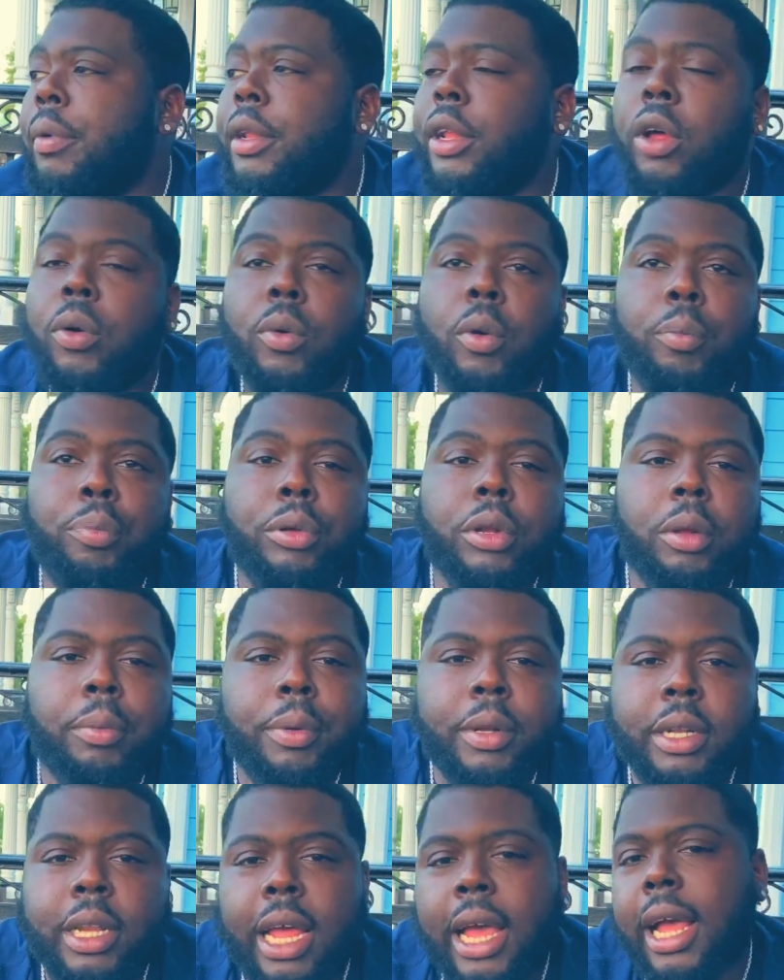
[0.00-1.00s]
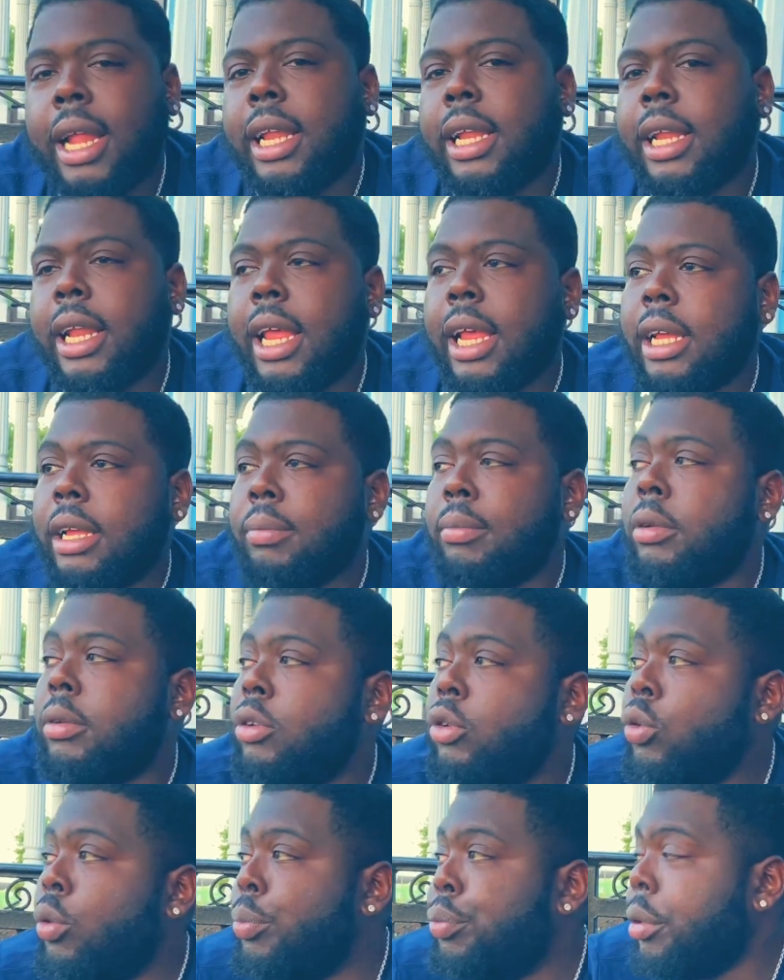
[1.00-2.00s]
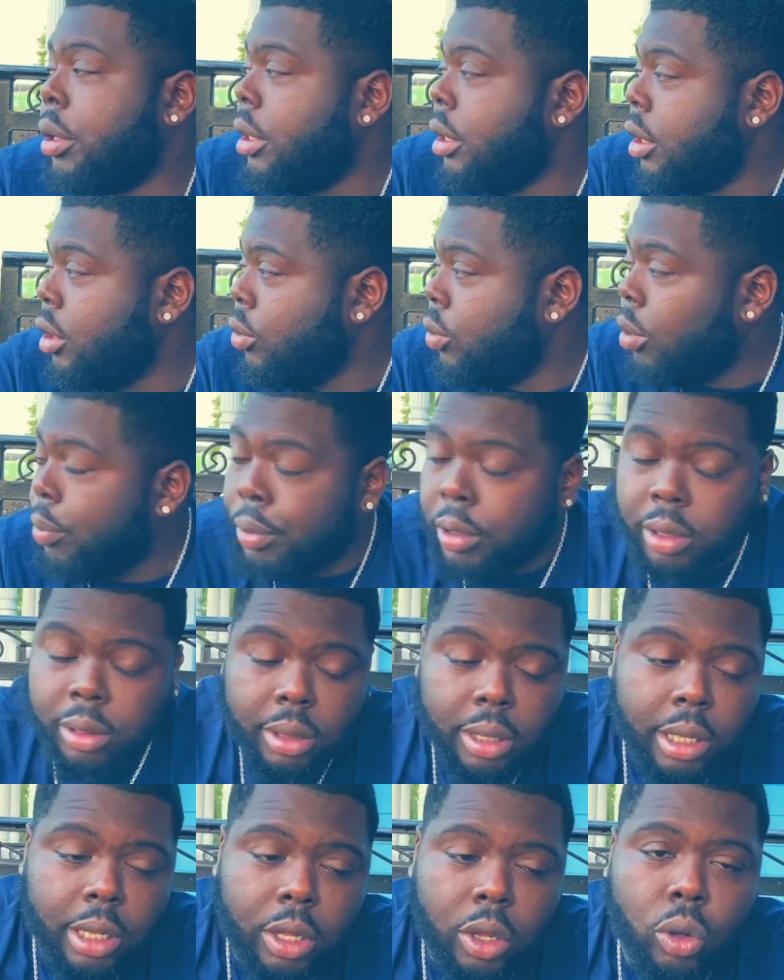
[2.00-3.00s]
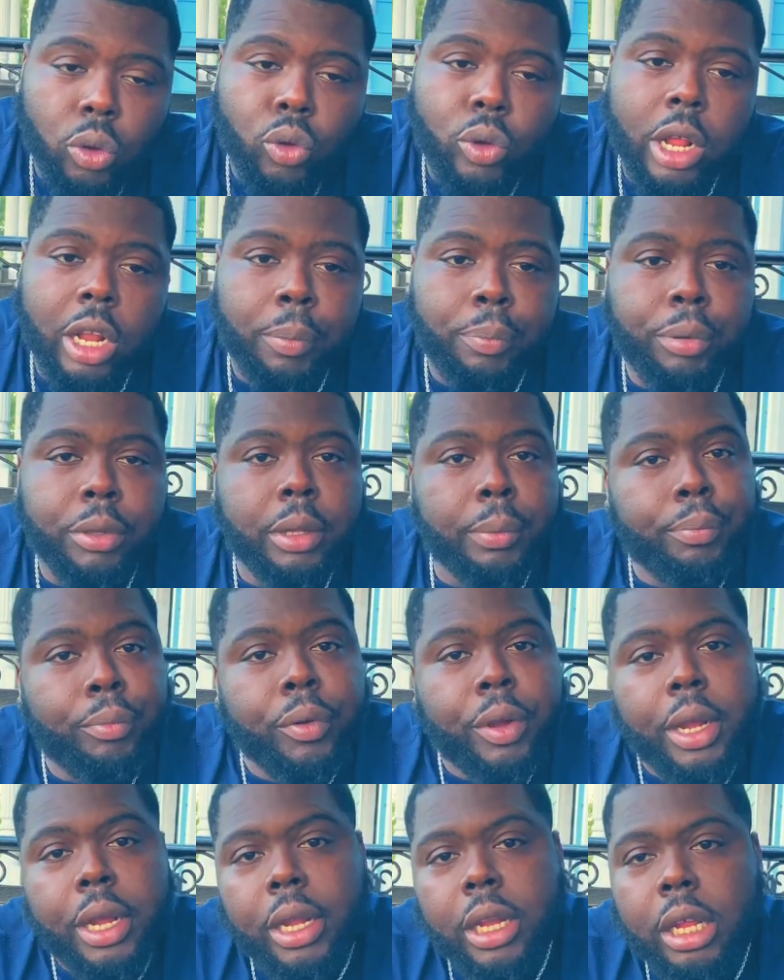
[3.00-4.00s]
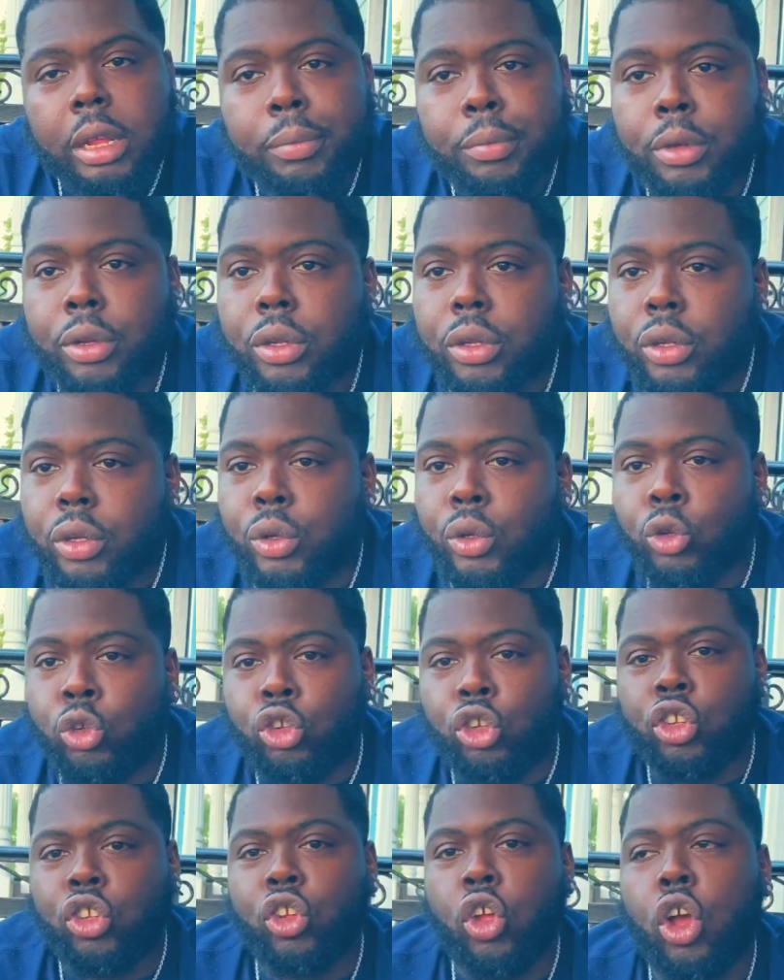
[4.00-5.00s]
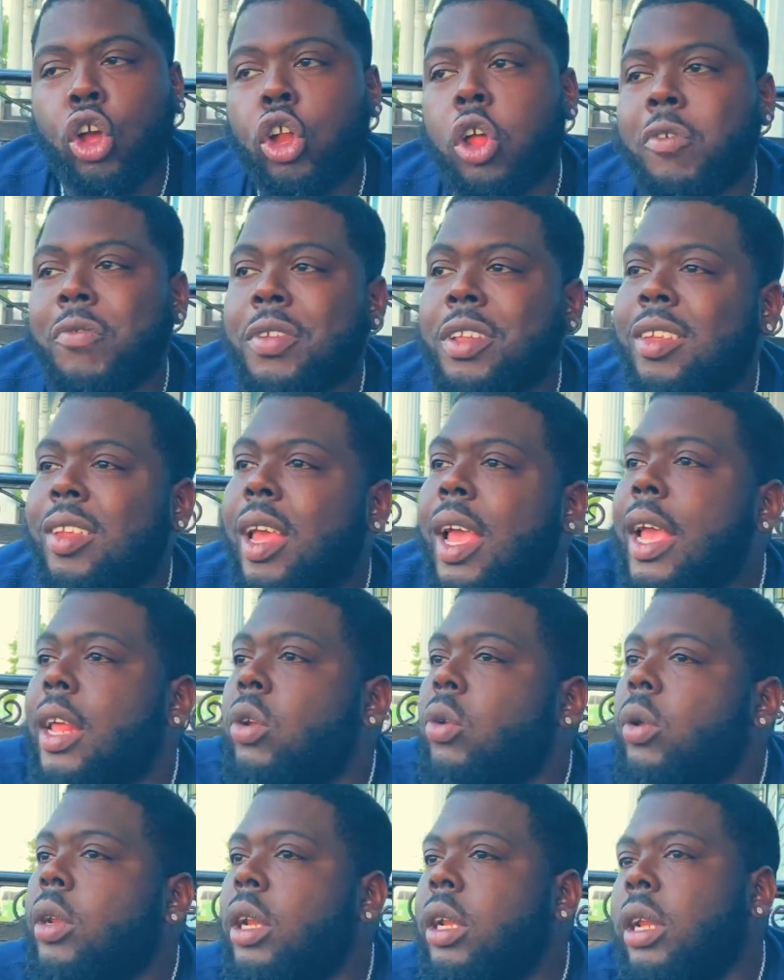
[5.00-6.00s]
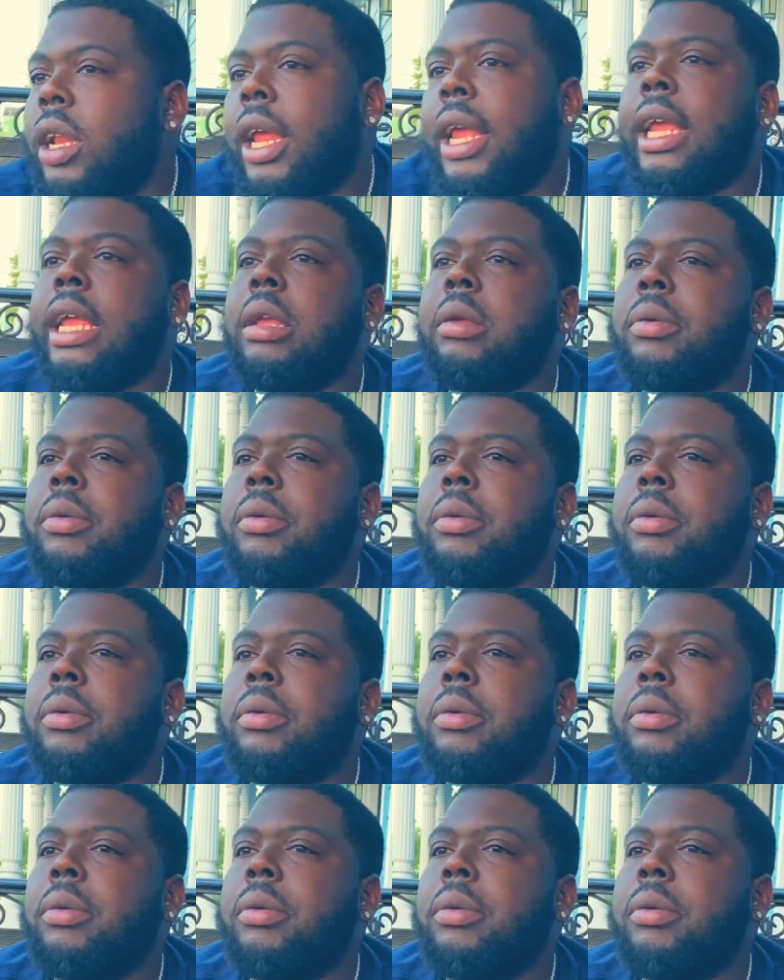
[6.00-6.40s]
But don't want to put up a dollar. Like, come on, you a president, you want to be a CEO, really? You got to put the bread up. But really, he just going off a title and a name.